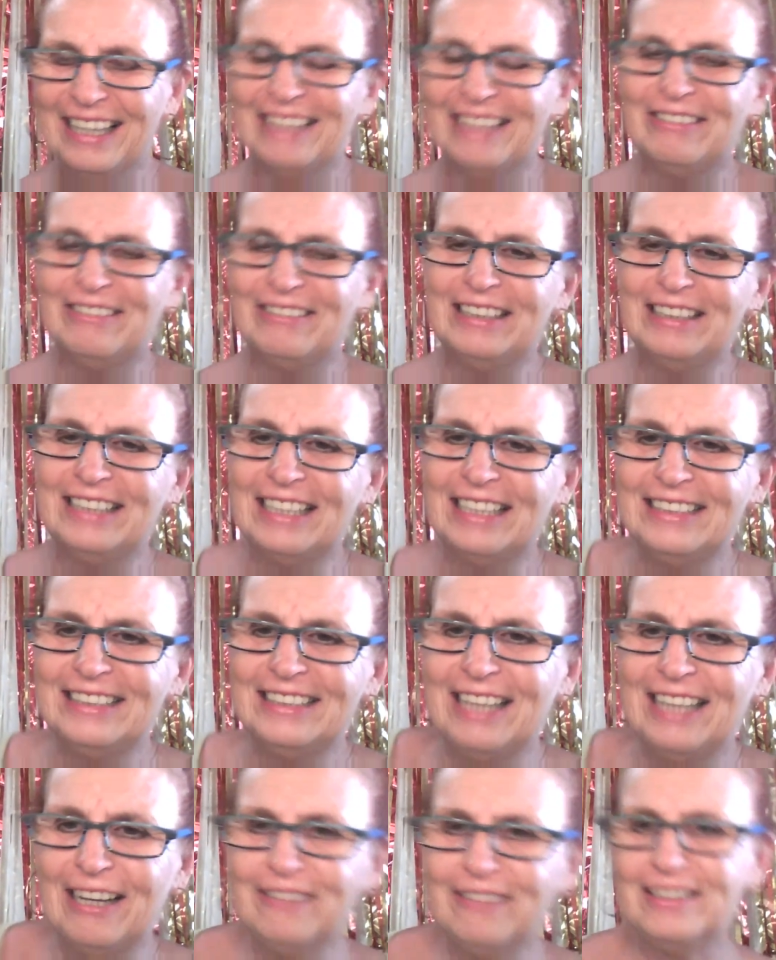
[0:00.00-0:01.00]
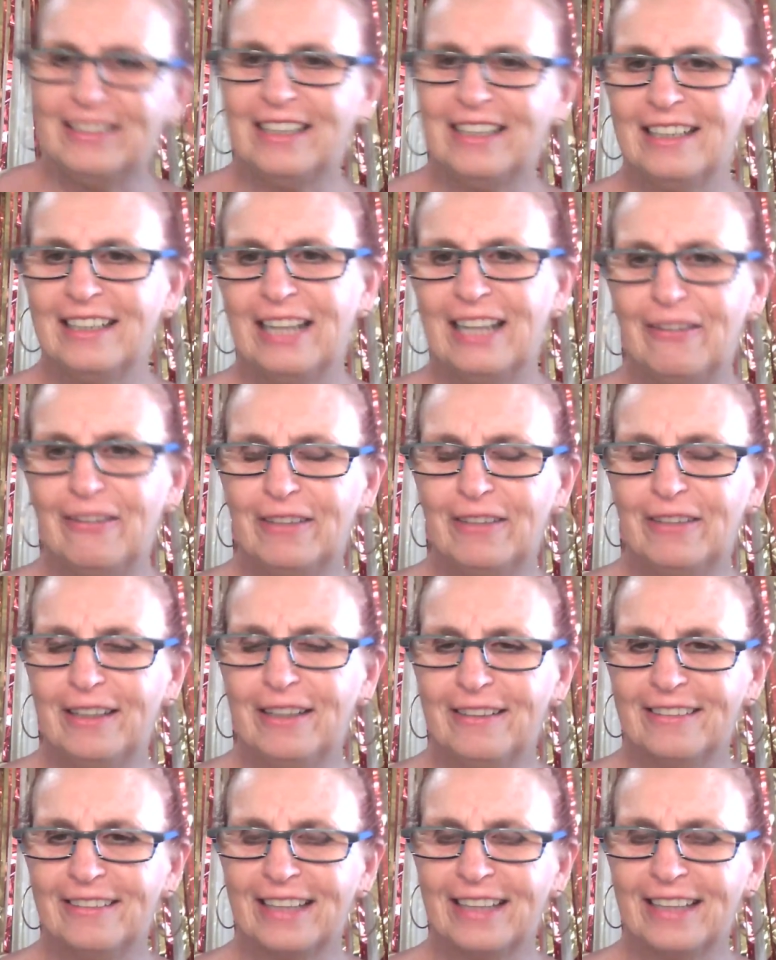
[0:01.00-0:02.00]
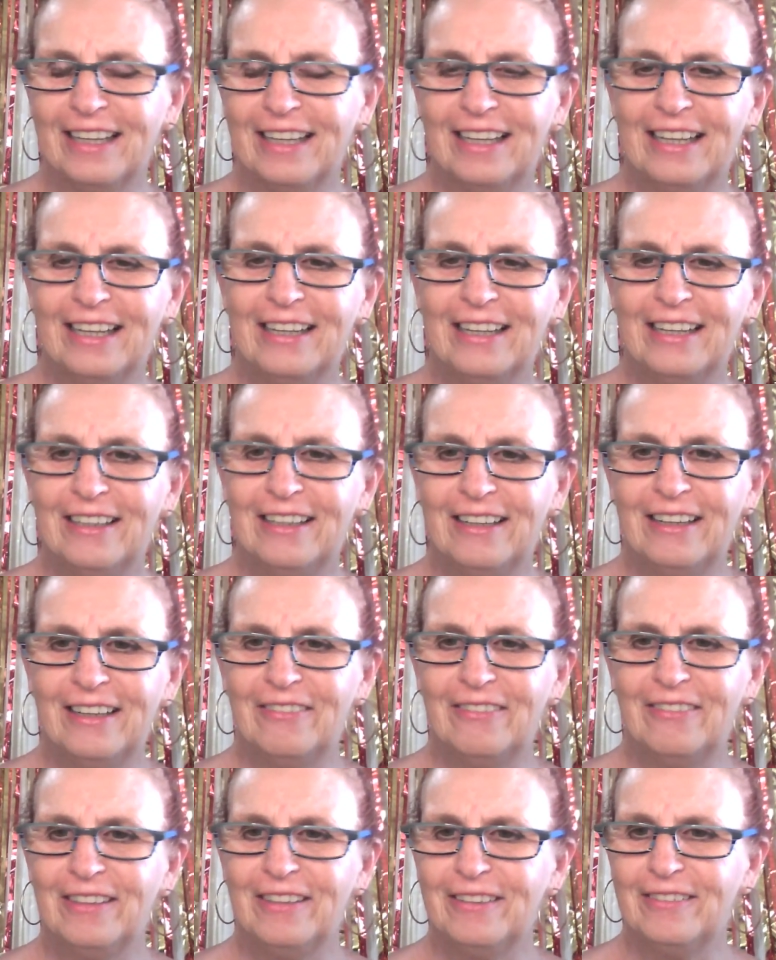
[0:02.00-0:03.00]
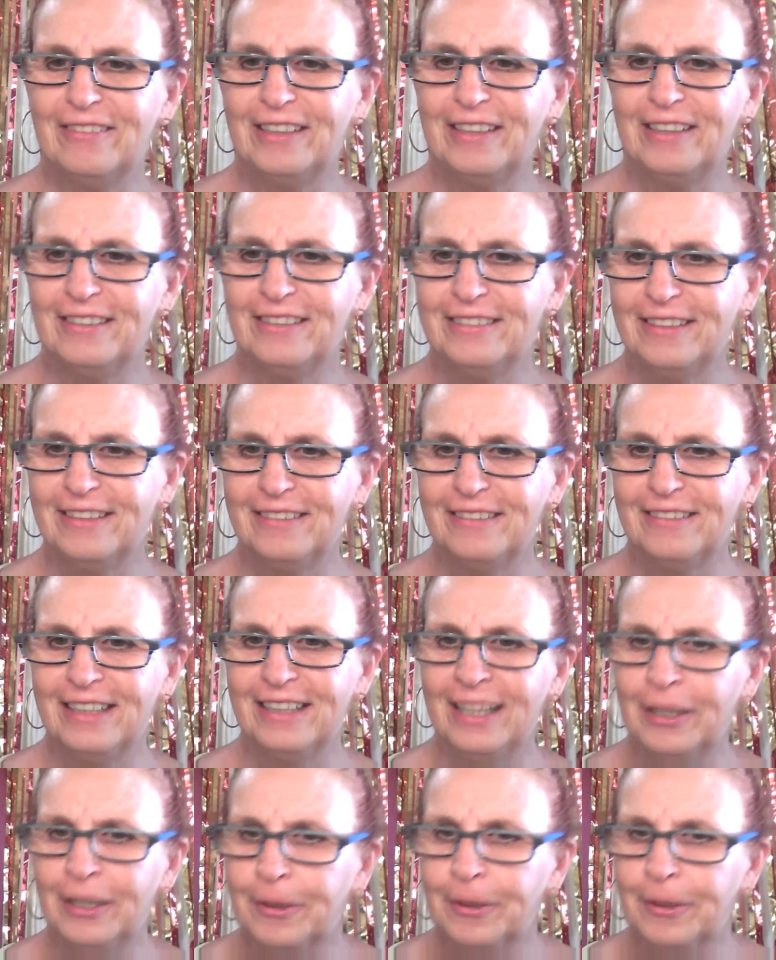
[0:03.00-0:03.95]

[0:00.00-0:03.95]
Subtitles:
Fantastic. I have to go and have a look. Have a look what you're doing.